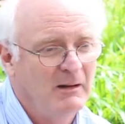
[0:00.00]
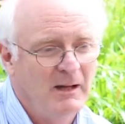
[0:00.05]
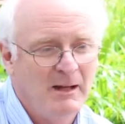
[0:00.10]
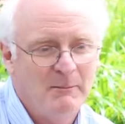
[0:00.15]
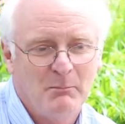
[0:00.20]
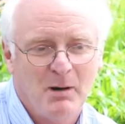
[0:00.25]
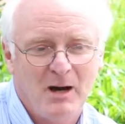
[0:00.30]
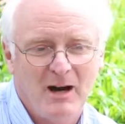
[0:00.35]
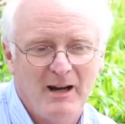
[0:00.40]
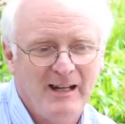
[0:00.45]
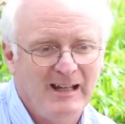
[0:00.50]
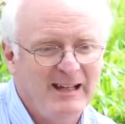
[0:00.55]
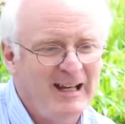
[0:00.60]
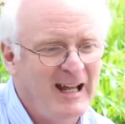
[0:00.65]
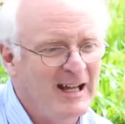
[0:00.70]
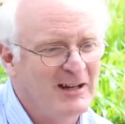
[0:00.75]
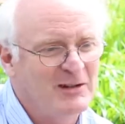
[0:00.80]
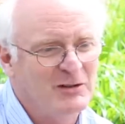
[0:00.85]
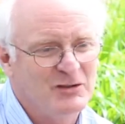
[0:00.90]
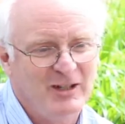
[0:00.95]
Embodied
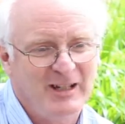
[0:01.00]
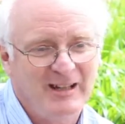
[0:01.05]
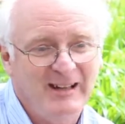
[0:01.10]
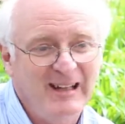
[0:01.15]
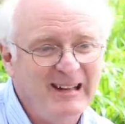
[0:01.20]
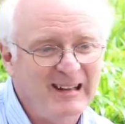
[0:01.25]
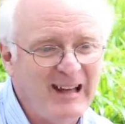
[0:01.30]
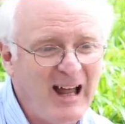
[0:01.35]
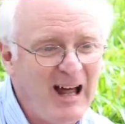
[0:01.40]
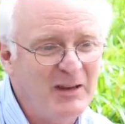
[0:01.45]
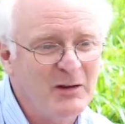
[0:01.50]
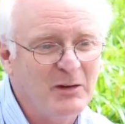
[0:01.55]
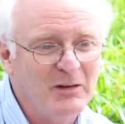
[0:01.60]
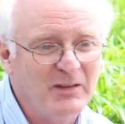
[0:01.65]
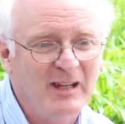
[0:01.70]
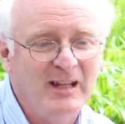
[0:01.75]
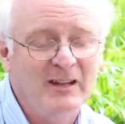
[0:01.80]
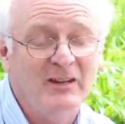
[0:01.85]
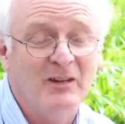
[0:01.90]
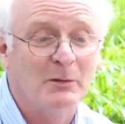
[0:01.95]
energy, these other
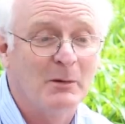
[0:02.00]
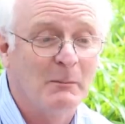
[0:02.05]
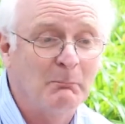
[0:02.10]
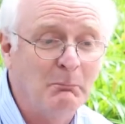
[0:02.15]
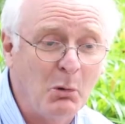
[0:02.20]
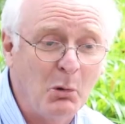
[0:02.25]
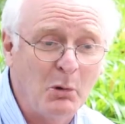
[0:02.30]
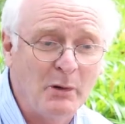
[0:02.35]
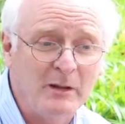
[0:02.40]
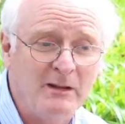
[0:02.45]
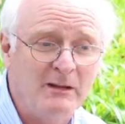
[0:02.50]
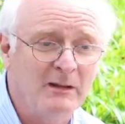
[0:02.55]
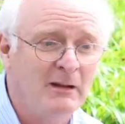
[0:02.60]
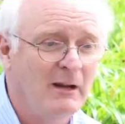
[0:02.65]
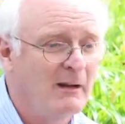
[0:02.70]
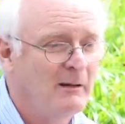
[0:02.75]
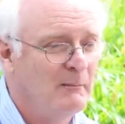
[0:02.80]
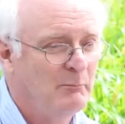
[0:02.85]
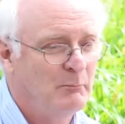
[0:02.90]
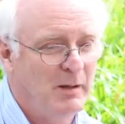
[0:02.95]
things are important,
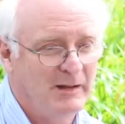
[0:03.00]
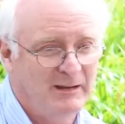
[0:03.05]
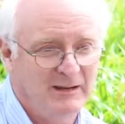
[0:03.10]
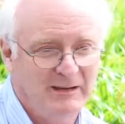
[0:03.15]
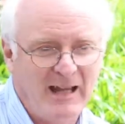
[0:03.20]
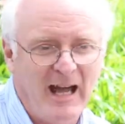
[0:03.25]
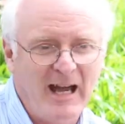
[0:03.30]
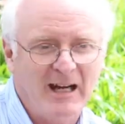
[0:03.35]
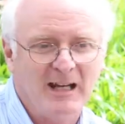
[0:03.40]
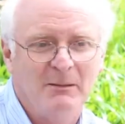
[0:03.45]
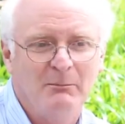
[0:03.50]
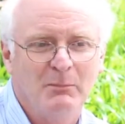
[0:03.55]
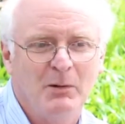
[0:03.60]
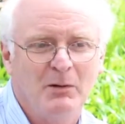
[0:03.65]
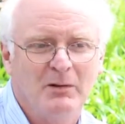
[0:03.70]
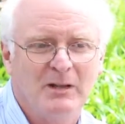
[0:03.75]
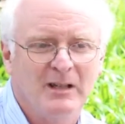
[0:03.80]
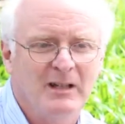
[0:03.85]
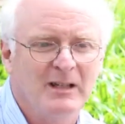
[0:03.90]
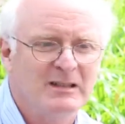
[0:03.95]
but that
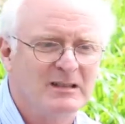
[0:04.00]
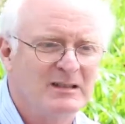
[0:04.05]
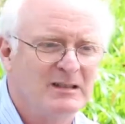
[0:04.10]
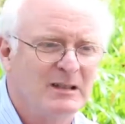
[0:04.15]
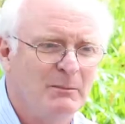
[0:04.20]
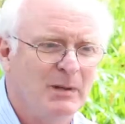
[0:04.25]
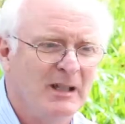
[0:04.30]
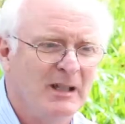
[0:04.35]
component is the